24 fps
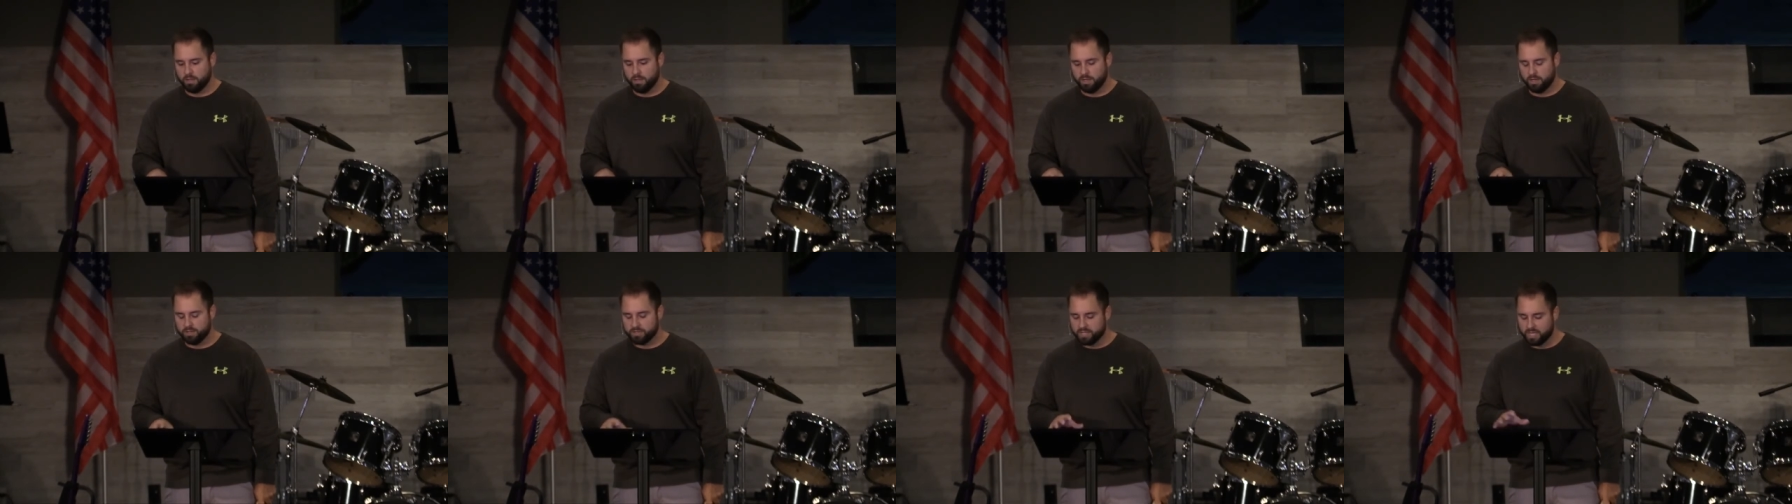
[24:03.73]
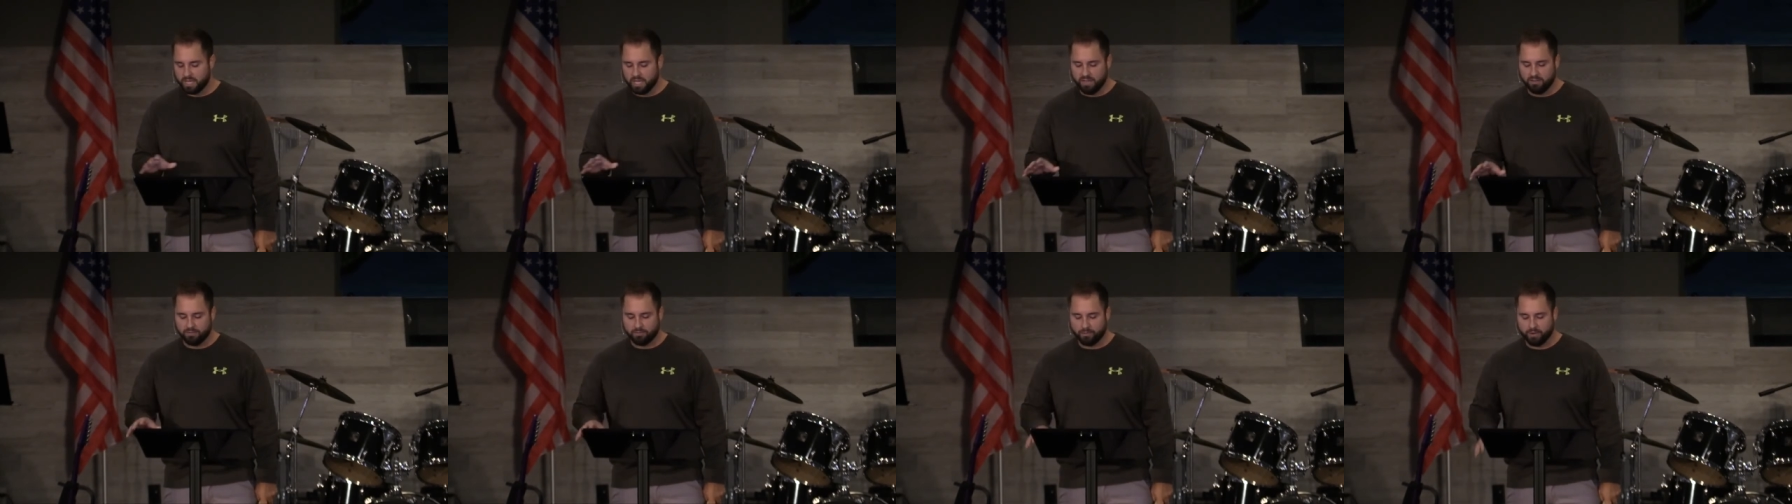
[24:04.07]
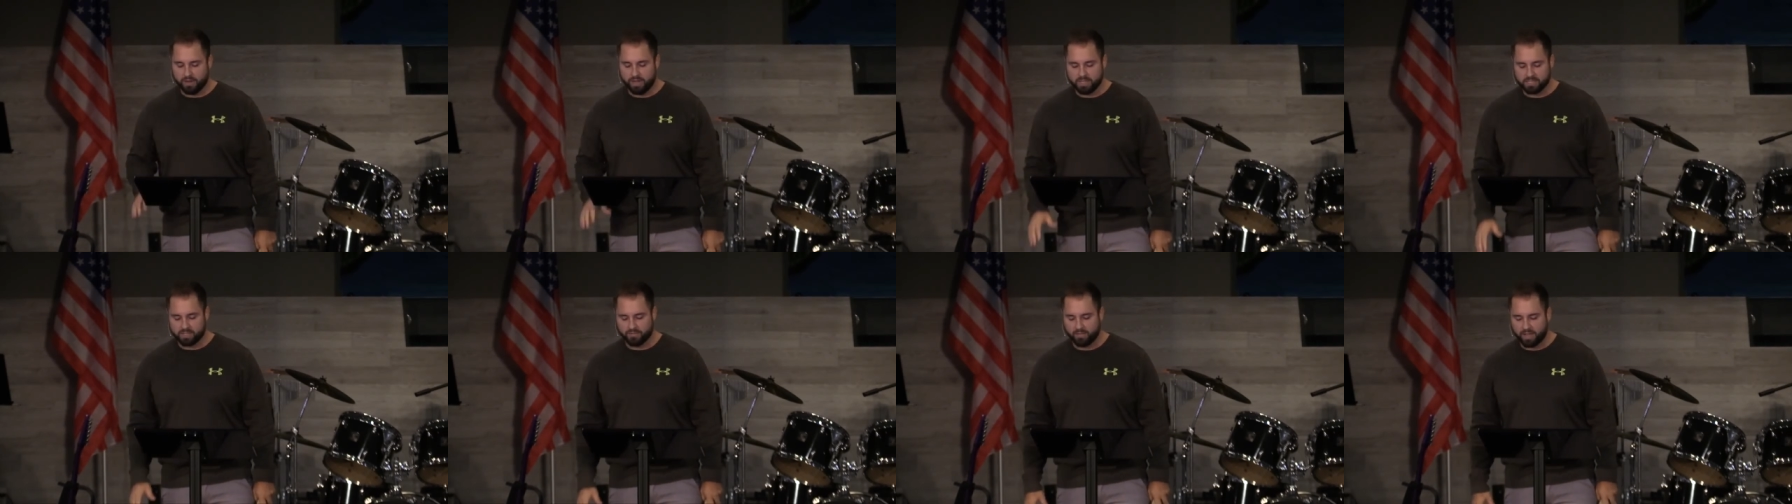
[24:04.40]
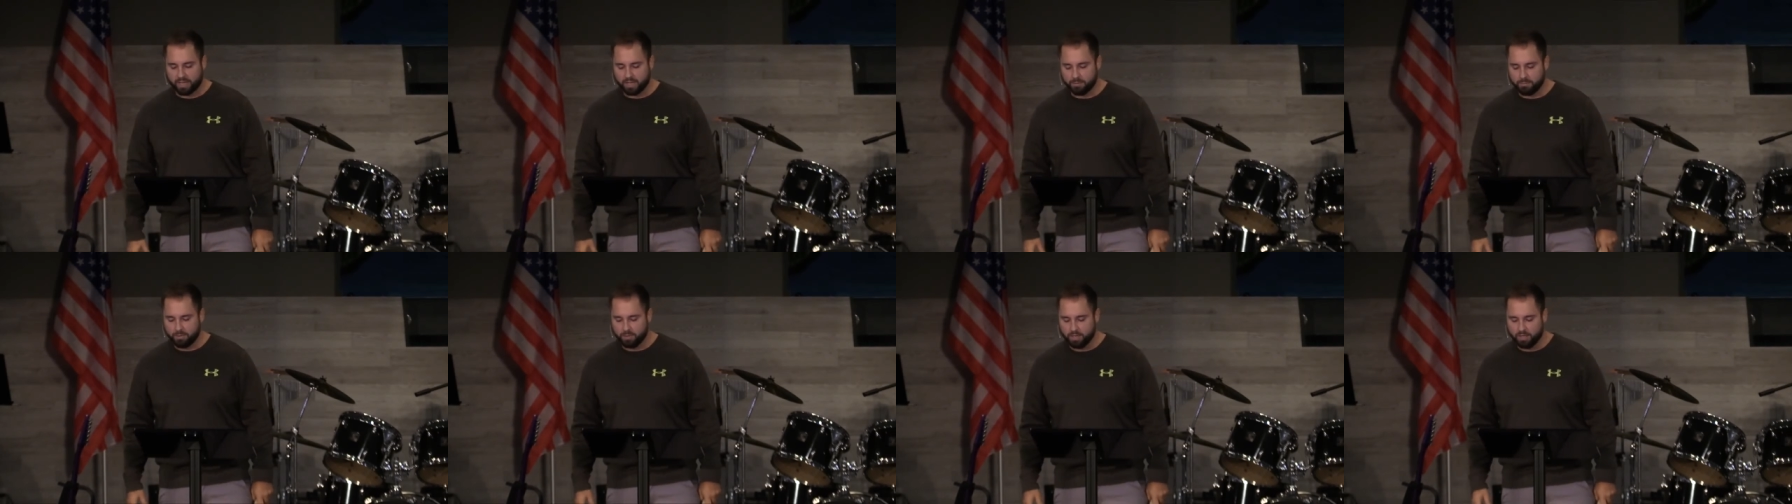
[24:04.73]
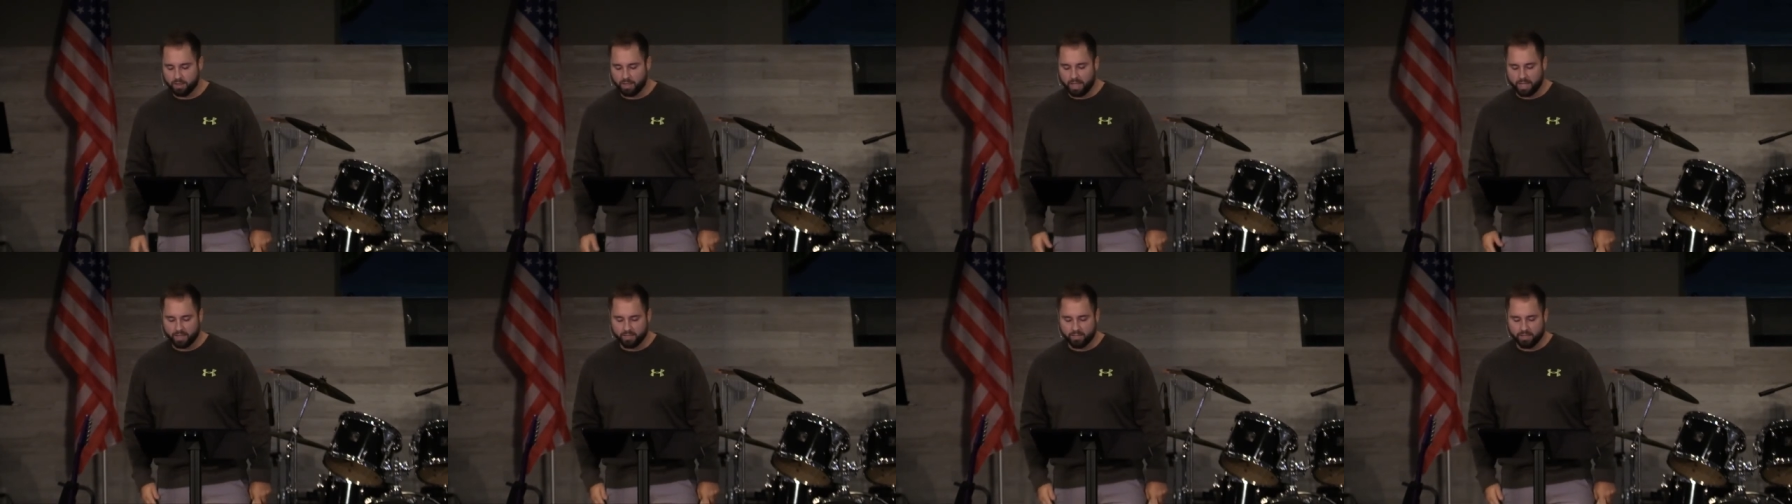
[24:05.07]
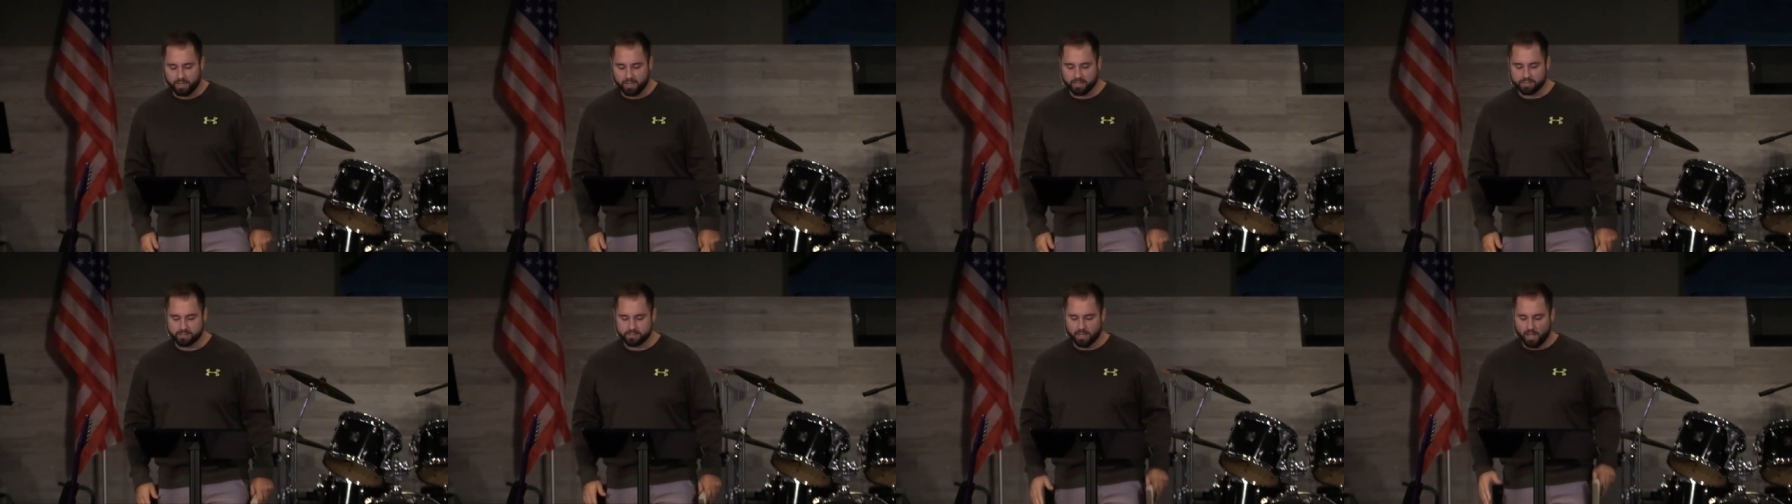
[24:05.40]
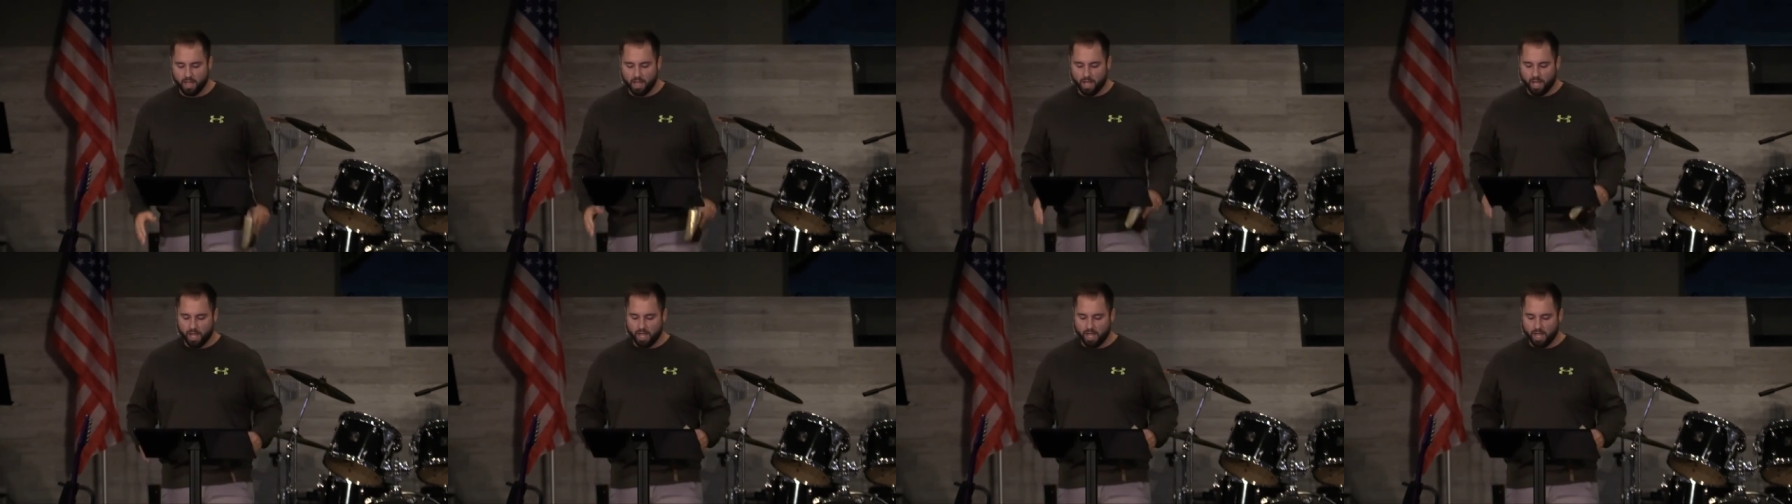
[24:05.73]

Here's a key phrase, if I could put it like this